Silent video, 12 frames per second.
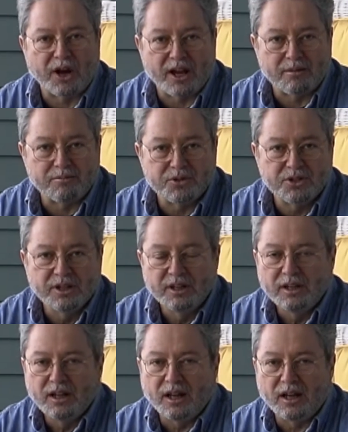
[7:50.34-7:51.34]
frames,
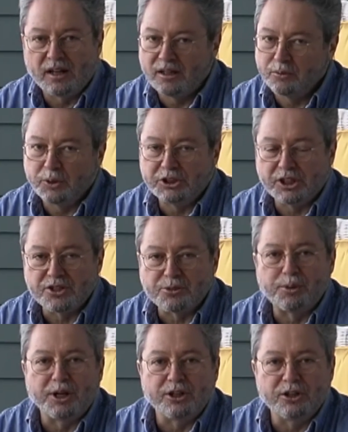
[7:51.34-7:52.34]
uh, which is a
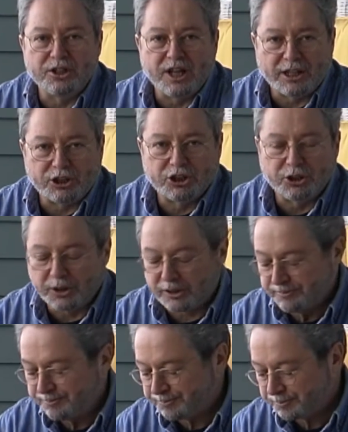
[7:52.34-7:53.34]
pretty good day's shooting
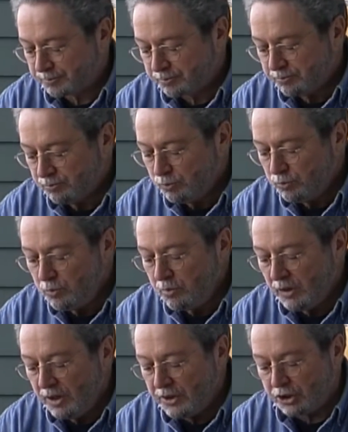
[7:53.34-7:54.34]

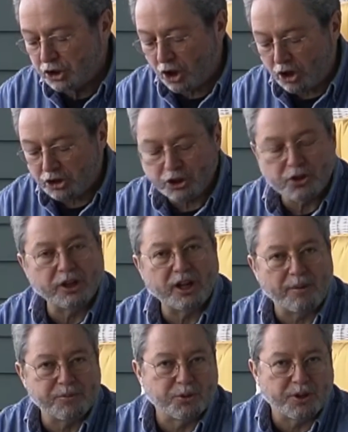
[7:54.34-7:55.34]
the charger that
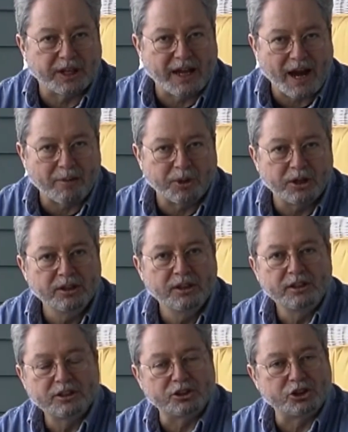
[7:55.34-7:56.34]
comes with the camera
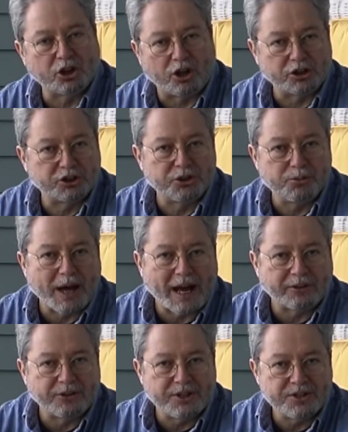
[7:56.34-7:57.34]
can charge two
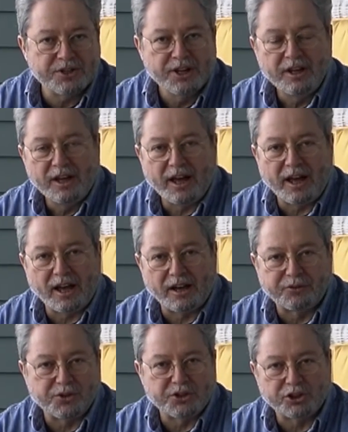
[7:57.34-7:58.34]
batteries.
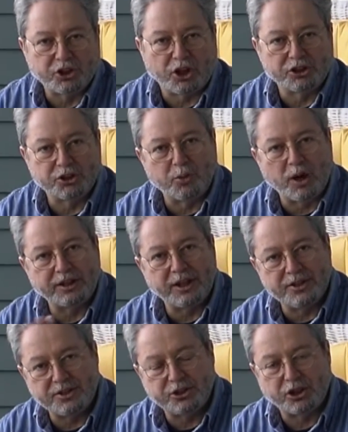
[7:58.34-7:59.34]
Uh, first it charges one,
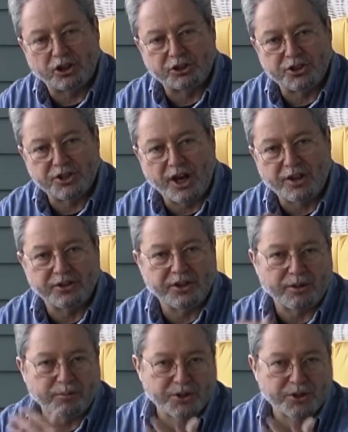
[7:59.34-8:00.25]
then it charges the other, then